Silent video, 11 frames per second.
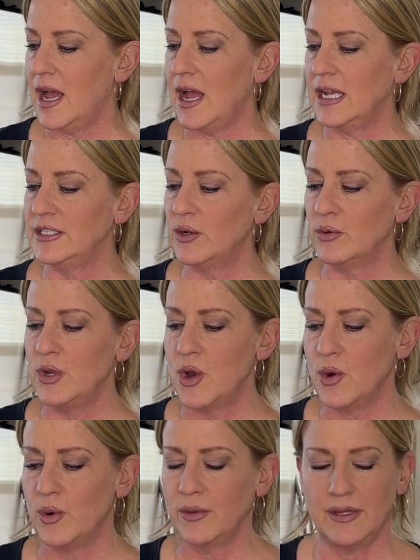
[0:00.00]
don't
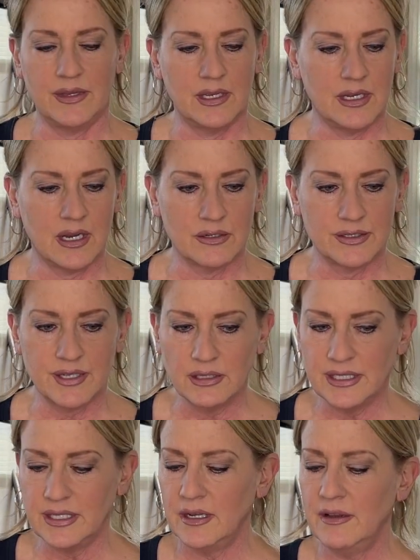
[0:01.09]
know that they are
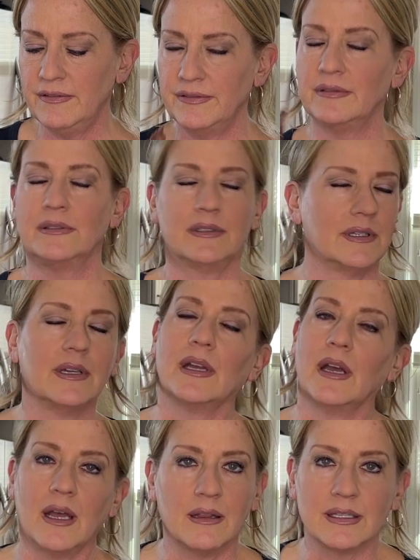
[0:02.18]
salty enough.
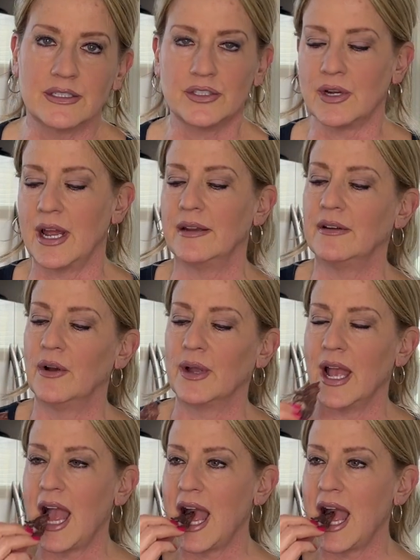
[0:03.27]
Well, let's just try it. Okay.